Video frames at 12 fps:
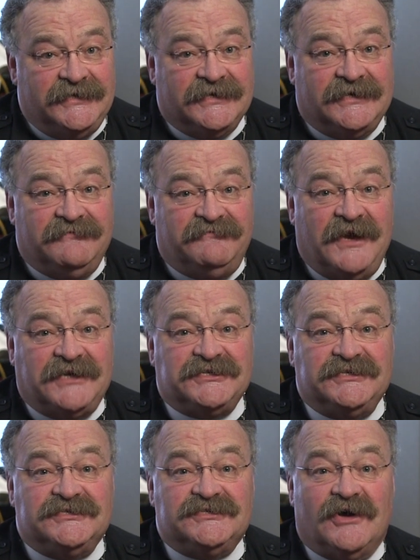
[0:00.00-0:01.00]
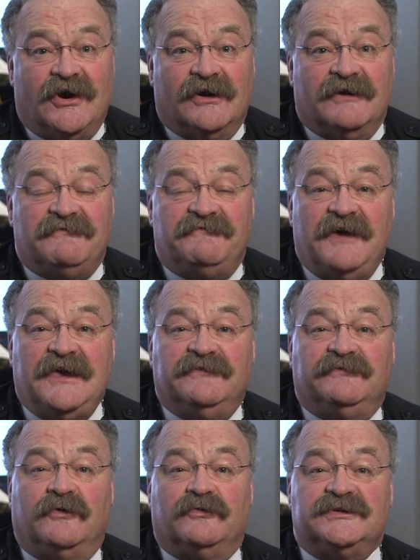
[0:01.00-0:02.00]
the confessions are a
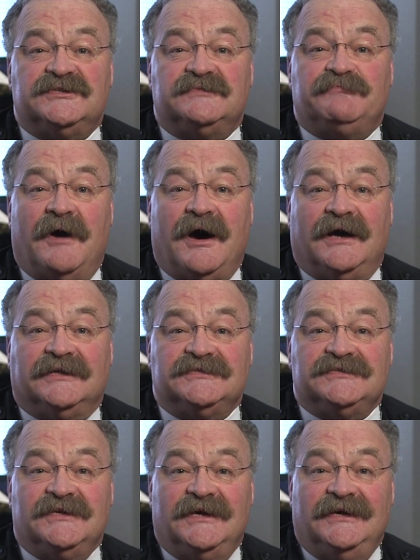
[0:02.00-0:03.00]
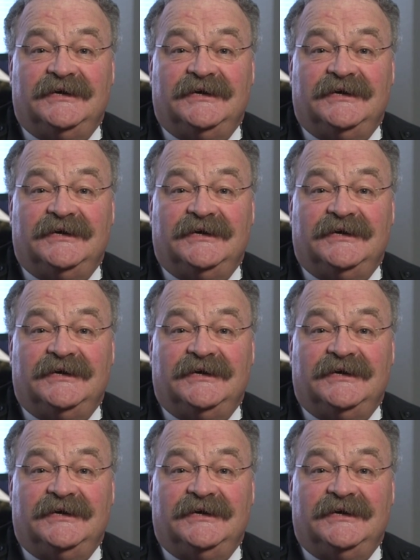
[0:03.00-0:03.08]
faithful response